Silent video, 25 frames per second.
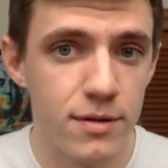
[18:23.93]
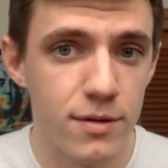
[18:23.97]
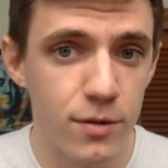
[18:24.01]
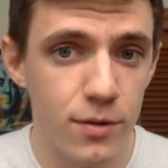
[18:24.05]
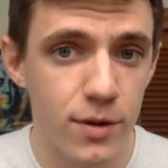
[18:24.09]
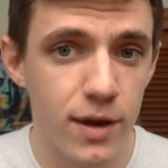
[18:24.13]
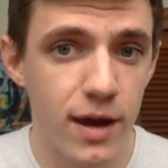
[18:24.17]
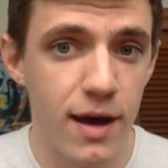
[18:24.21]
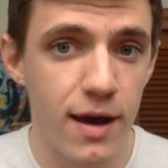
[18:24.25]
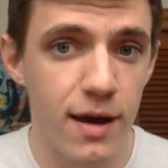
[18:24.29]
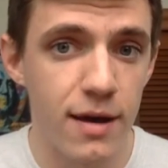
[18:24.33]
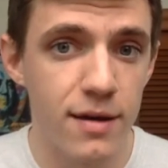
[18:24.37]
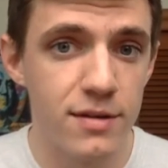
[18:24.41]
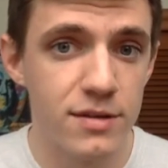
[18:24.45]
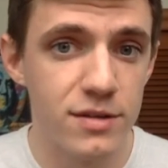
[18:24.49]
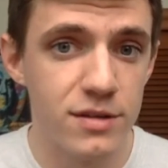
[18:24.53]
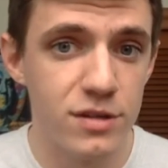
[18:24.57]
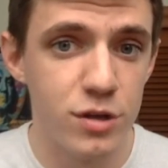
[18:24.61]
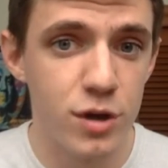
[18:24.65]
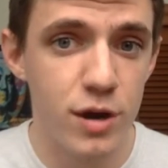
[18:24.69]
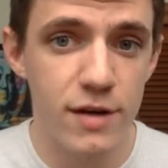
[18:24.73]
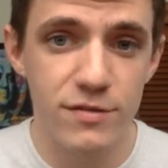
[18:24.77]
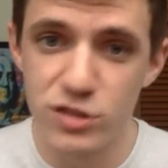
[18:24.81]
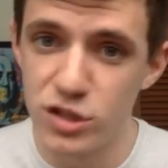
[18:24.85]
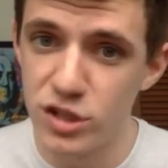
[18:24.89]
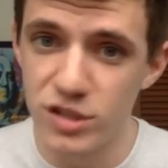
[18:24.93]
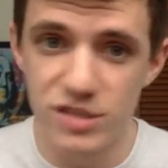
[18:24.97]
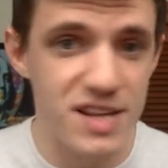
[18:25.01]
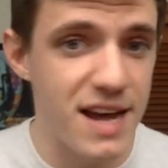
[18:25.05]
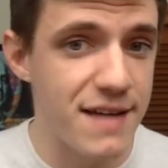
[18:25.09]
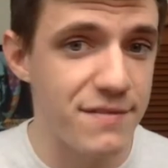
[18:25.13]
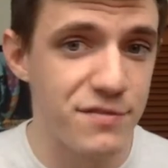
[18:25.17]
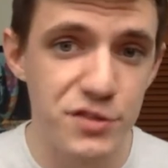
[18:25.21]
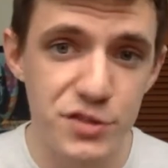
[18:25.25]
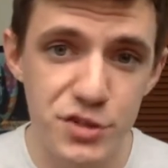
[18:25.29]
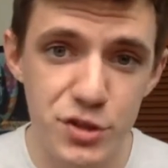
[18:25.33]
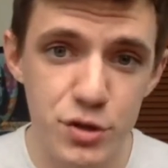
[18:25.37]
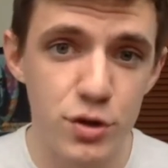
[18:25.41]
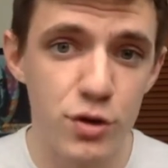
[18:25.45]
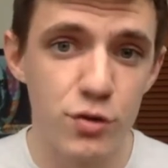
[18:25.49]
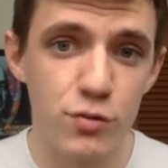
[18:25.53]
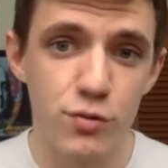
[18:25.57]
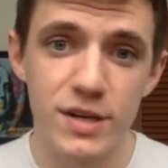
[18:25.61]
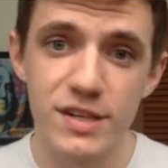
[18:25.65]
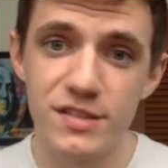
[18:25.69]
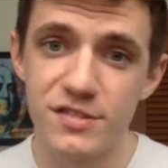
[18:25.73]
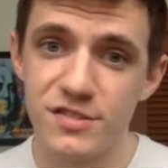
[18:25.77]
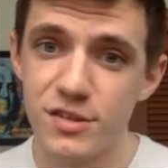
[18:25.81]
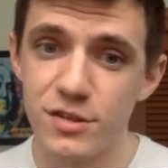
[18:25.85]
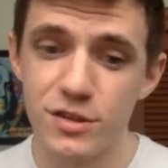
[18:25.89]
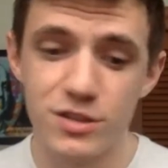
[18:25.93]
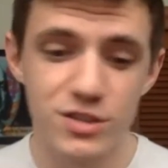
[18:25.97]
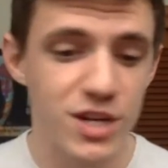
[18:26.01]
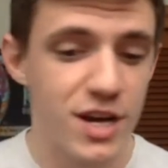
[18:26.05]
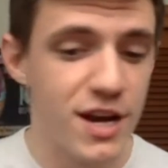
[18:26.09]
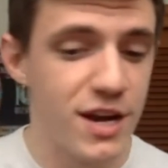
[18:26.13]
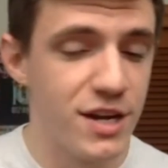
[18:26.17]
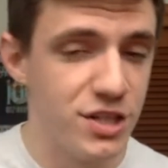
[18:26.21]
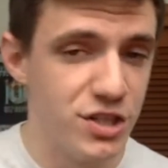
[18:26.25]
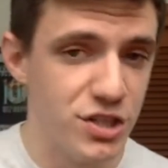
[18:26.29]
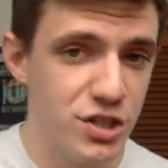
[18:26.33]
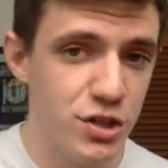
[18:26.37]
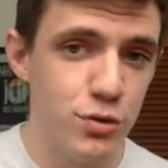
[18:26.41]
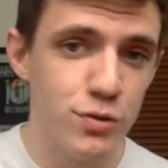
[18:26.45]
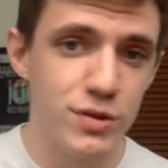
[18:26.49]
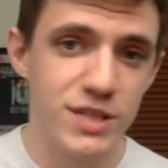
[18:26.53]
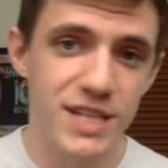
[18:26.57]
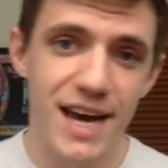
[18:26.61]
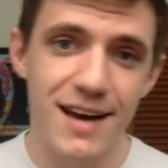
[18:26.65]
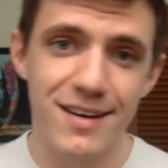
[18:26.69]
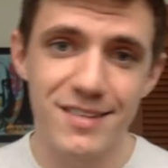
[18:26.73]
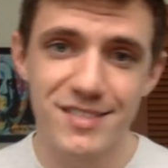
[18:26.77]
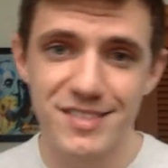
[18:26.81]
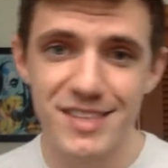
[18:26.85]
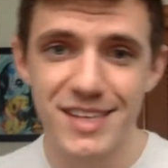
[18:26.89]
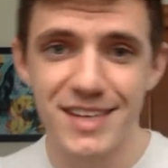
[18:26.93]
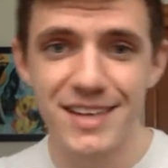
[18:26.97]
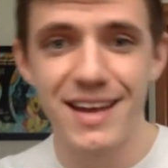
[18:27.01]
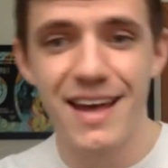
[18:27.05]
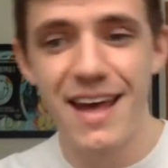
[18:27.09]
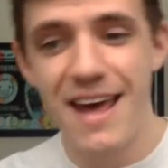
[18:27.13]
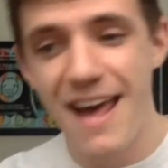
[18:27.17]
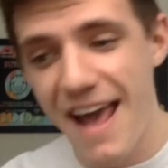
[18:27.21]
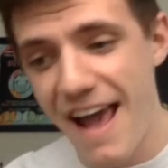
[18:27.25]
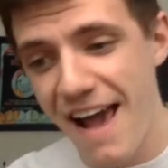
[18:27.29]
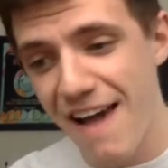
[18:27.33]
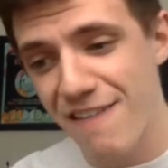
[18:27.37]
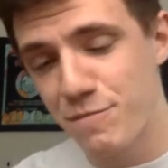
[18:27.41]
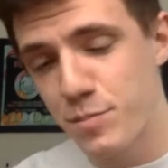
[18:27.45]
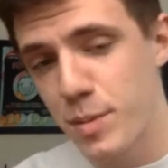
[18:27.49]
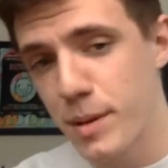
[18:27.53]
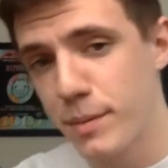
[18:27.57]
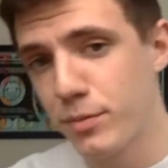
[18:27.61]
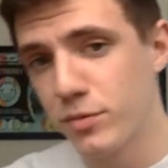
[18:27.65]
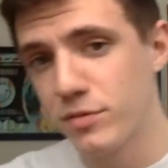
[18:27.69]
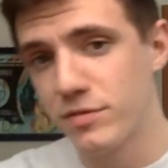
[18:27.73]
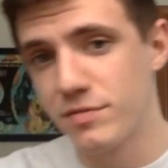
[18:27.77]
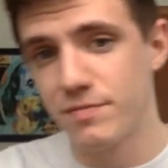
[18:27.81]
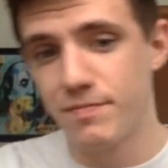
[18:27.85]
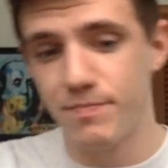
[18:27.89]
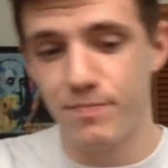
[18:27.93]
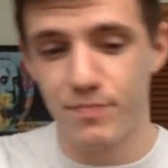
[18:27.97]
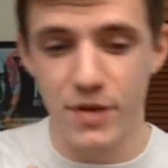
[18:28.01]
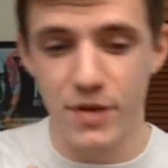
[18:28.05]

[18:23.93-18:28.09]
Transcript: Okay? You just have to do your research, do testing, have people